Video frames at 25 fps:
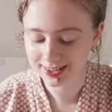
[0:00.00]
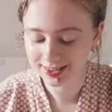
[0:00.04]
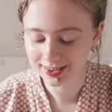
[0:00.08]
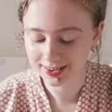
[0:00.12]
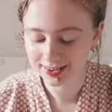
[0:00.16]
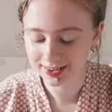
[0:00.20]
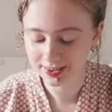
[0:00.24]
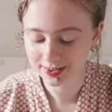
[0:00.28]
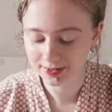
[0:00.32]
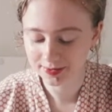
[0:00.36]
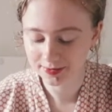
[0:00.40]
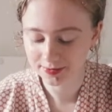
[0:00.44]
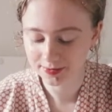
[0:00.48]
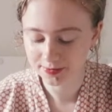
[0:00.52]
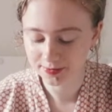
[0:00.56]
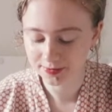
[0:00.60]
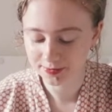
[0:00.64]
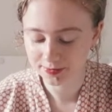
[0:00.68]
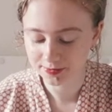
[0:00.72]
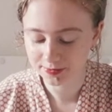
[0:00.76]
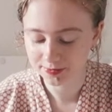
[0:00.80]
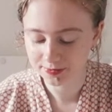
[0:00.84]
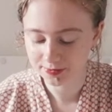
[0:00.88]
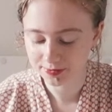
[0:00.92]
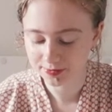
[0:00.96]

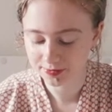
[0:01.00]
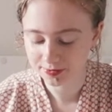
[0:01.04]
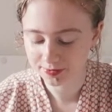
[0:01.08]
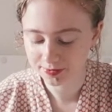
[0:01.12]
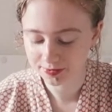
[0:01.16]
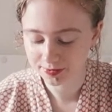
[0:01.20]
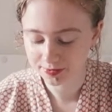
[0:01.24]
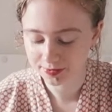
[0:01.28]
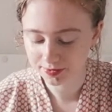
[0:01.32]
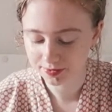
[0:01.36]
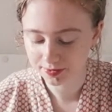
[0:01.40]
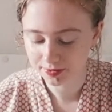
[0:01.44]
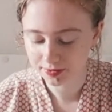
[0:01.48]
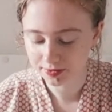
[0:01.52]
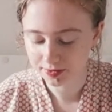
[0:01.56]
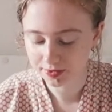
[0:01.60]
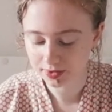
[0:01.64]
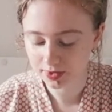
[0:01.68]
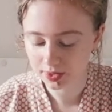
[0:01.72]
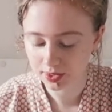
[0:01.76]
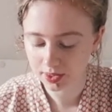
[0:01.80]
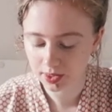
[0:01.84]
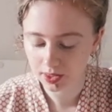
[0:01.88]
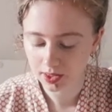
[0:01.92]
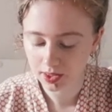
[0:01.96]

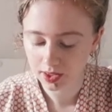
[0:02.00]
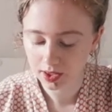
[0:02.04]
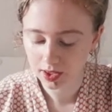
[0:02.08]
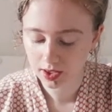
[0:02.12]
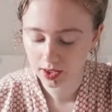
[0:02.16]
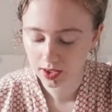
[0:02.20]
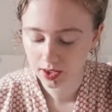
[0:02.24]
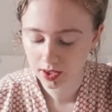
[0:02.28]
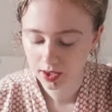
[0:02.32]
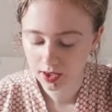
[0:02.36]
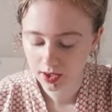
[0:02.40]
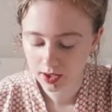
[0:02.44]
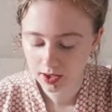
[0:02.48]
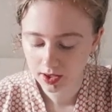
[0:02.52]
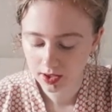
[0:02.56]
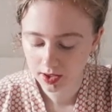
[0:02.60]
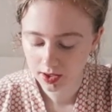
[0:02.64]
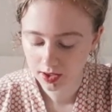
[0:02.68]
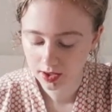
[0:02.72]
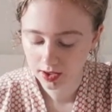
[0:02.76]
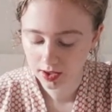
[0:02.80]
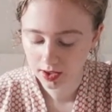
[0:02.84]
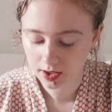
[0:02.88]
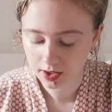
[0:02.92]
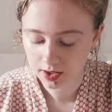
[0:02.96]

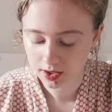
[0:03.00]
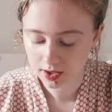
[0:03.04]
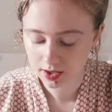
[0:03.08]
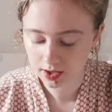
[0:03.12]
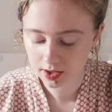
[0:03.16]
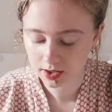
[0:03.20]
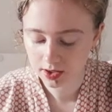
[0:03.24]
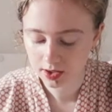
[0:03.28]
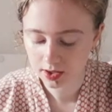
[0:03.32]
Nothing is said.